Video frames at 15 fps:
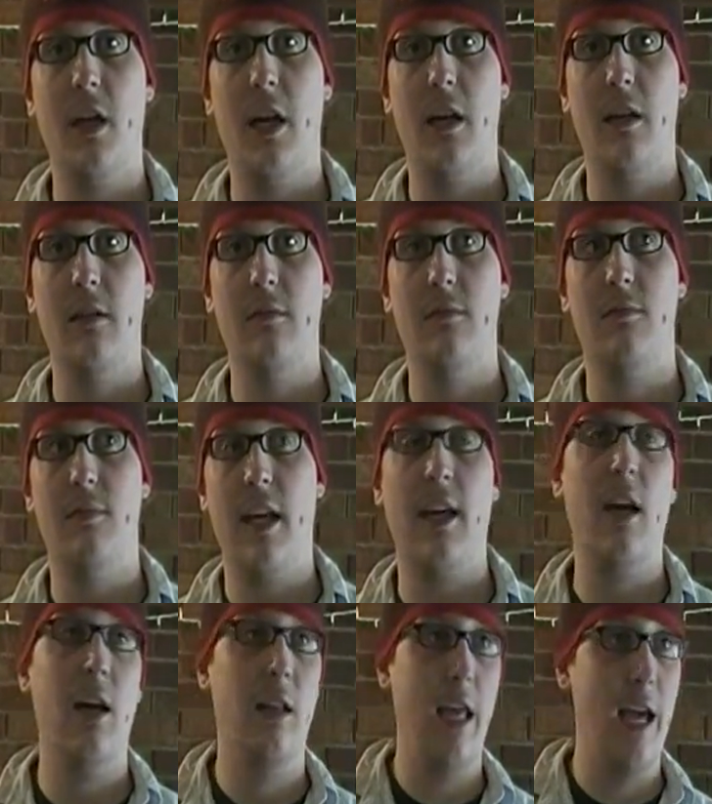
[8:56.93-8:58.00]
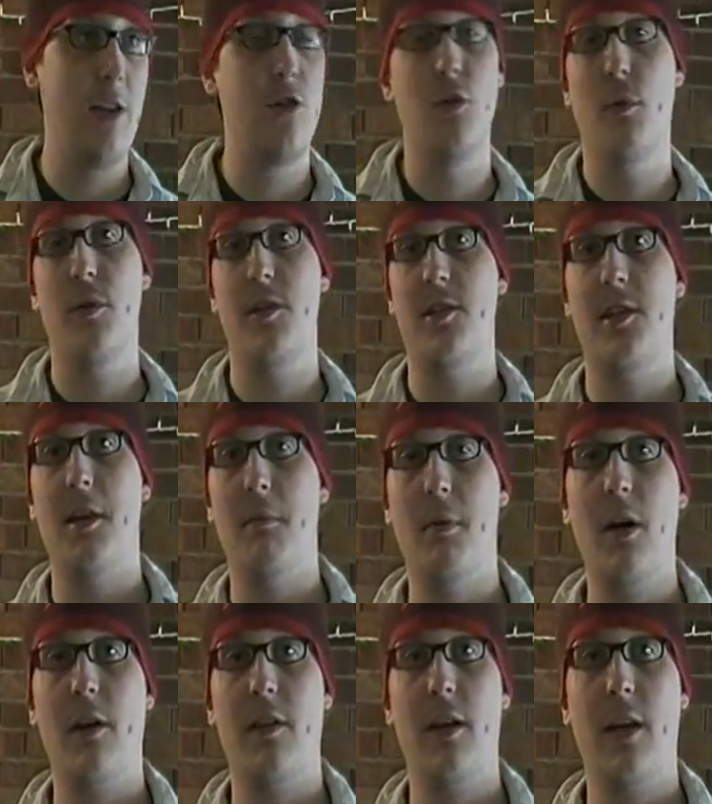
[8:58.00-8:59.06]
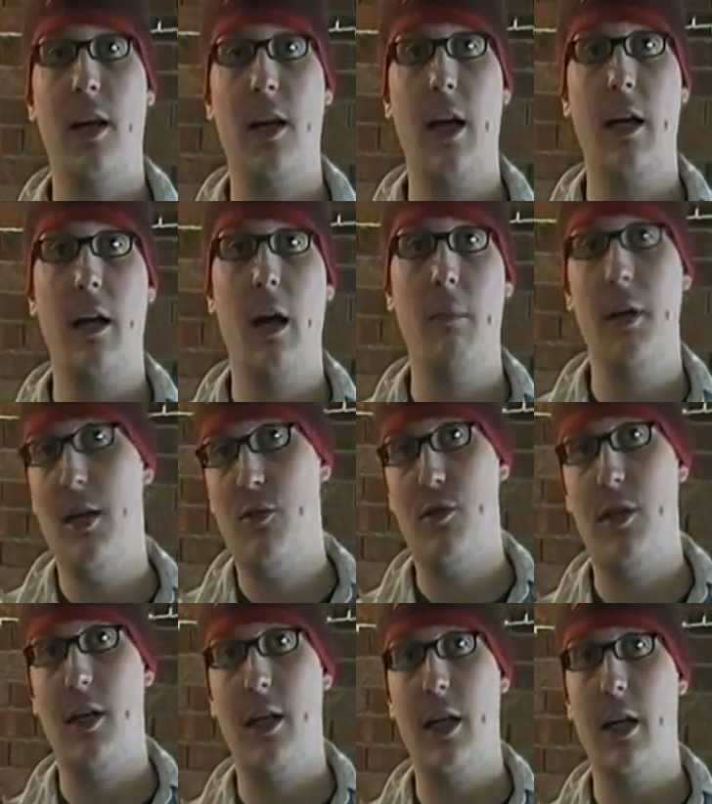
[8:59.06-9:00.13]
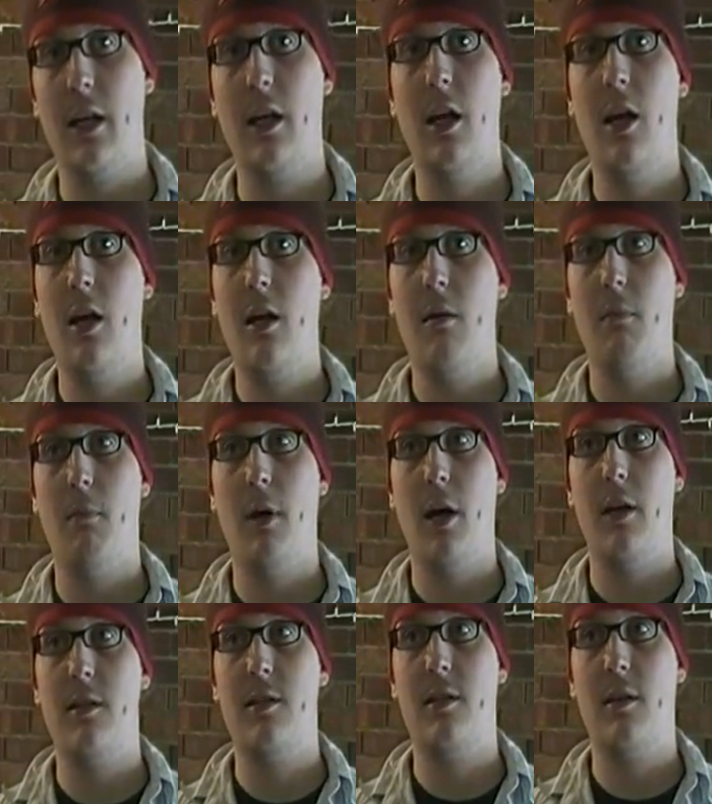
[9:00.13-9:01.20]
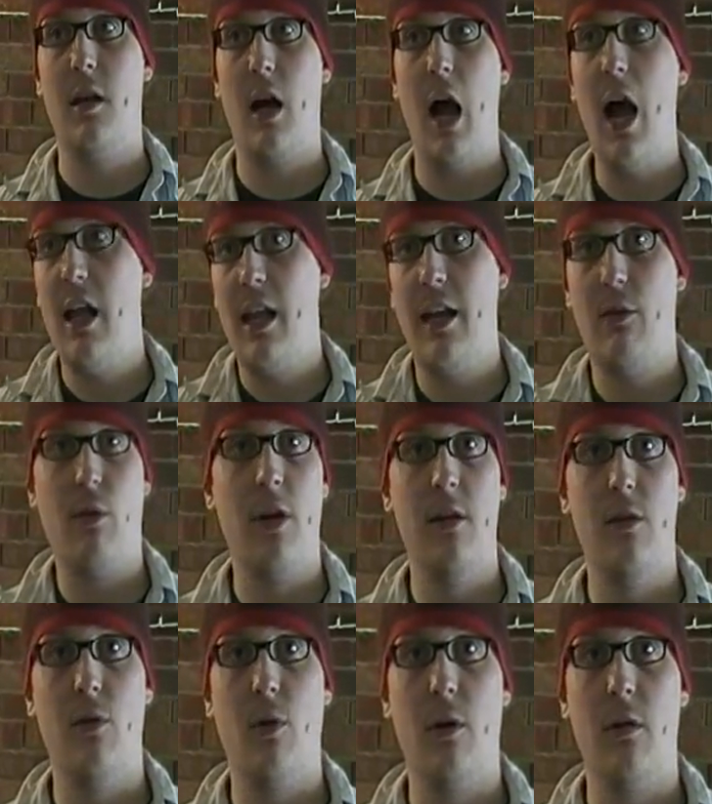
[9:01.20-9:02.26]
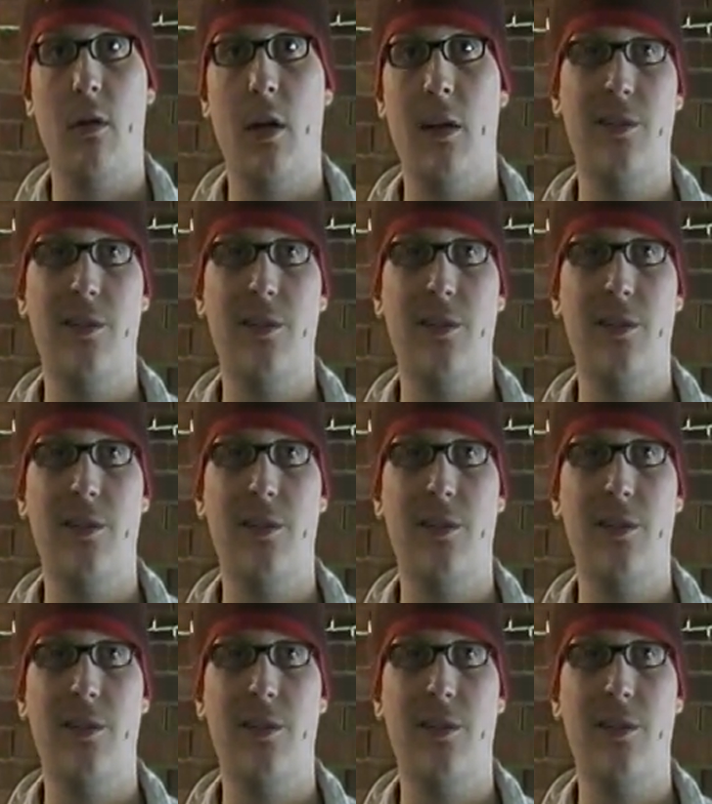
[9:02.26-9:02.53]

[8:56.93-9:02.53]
And thank God last year with the CM Punk thing, it kind of got me interested again. But I like Randy Orton.